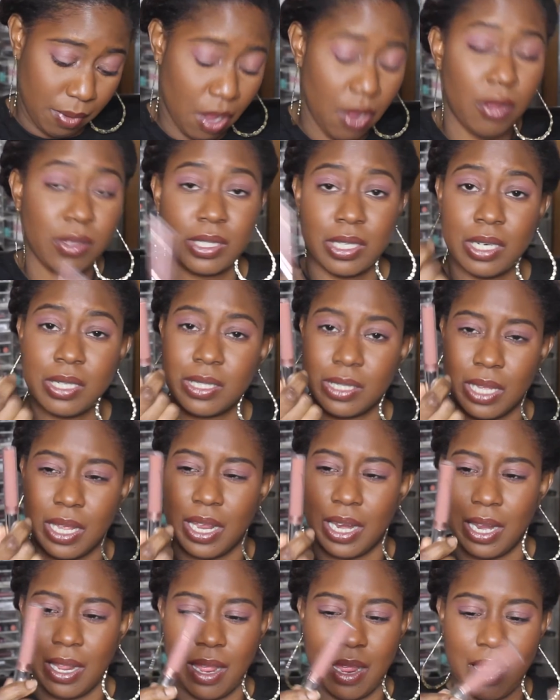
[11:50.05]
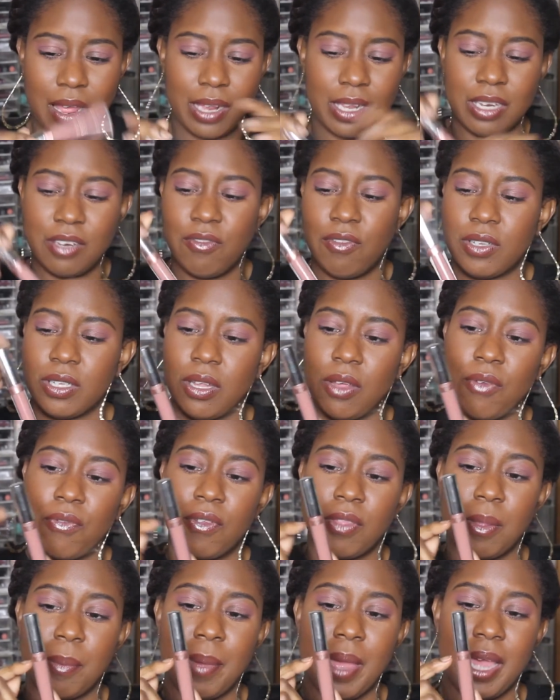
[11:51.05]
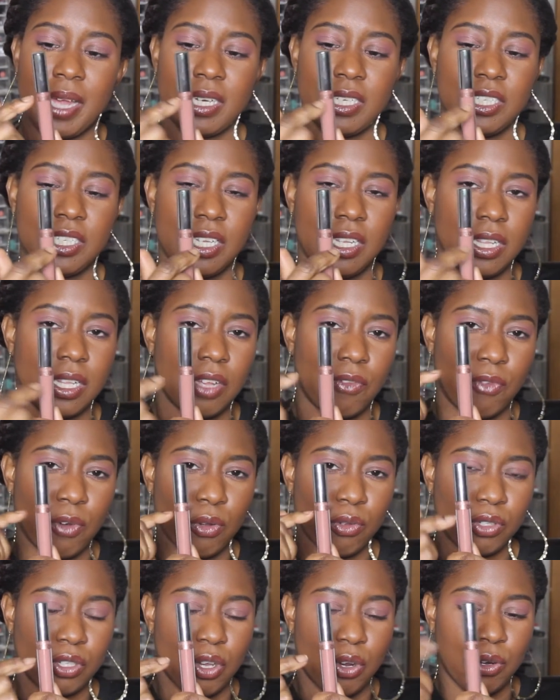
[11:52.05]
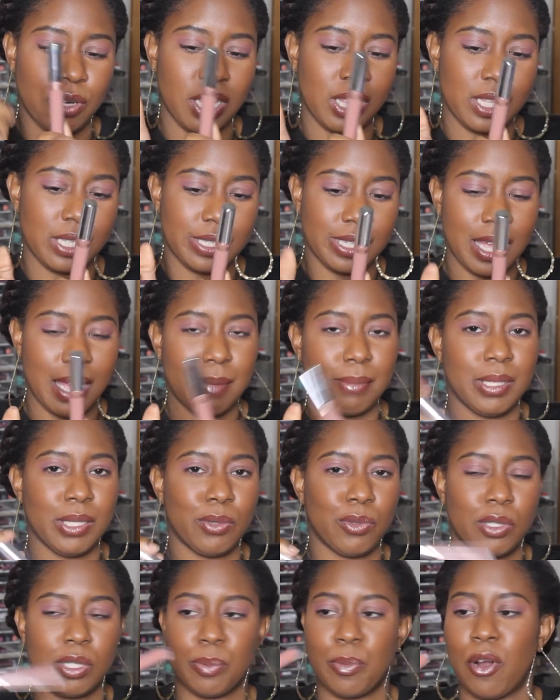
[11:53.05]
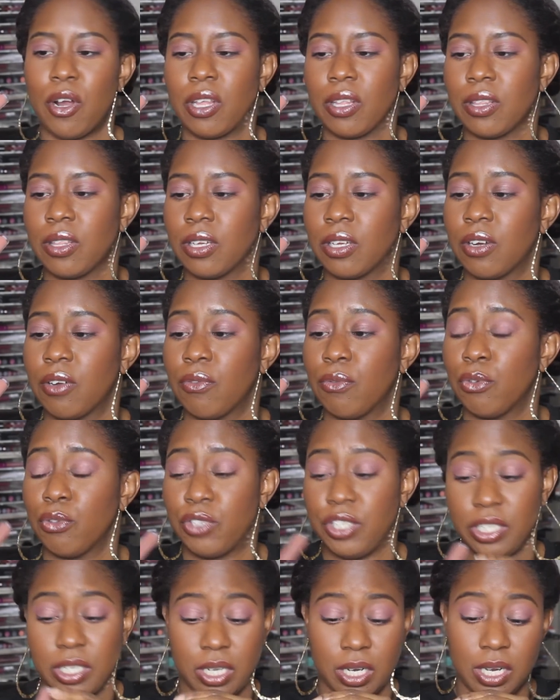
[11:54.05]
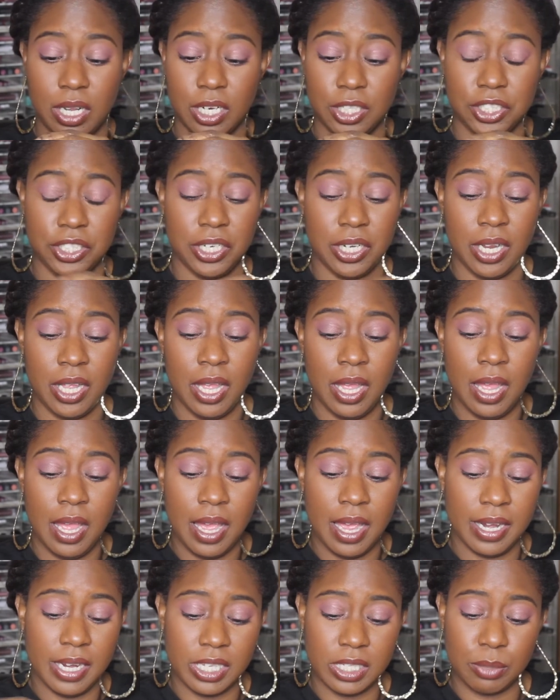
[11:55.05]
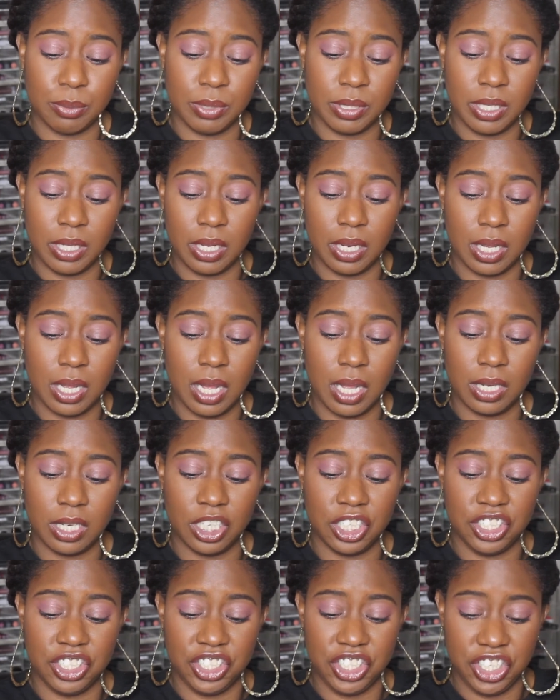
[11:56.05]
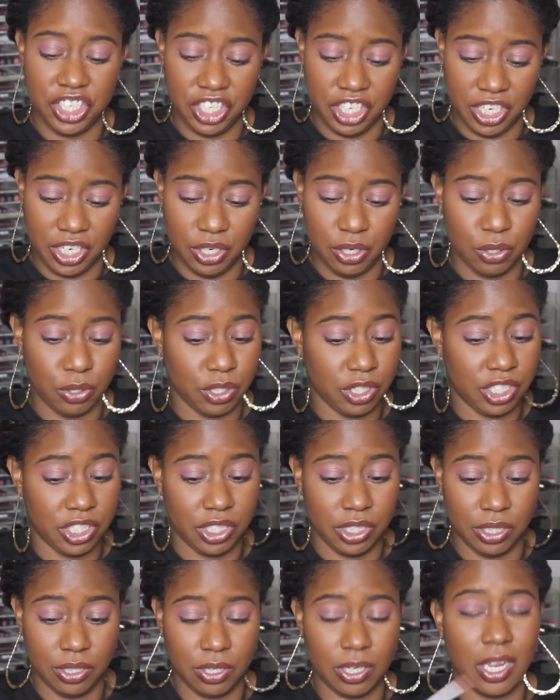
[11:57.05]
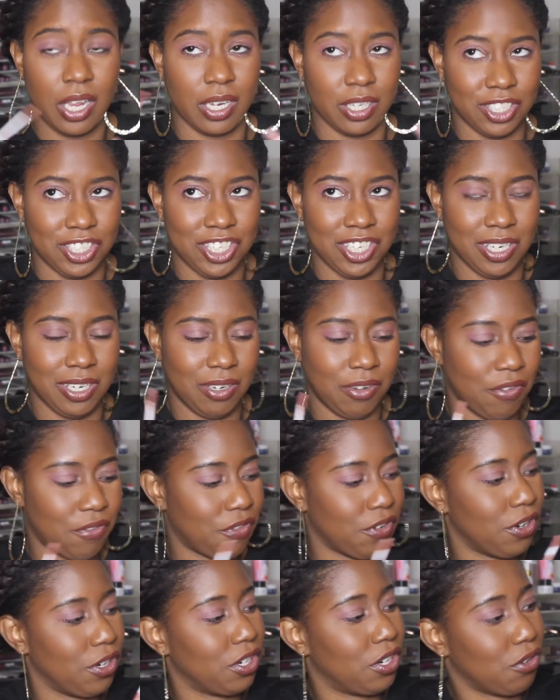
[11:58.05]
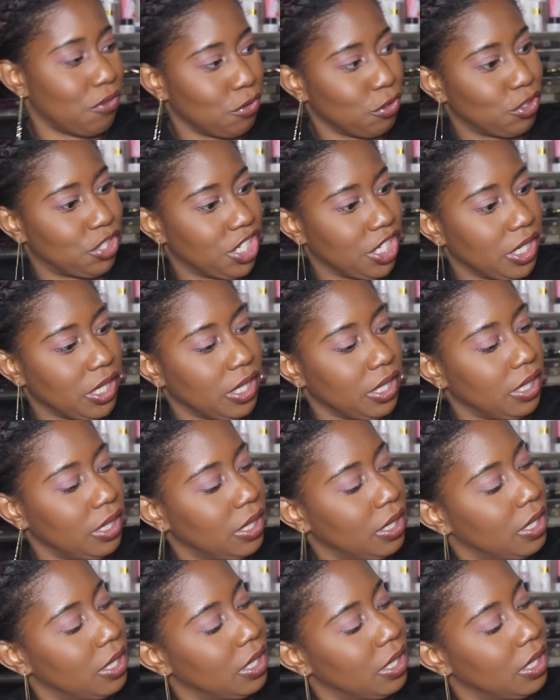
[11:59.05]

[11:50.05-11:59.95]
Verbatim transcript: Oh, I was gonna say, and I can tell from the packaging, the rose gold at the top, this was part of the Carucci collection, and this was in the color Chi, or yeah, Chi for Carucci.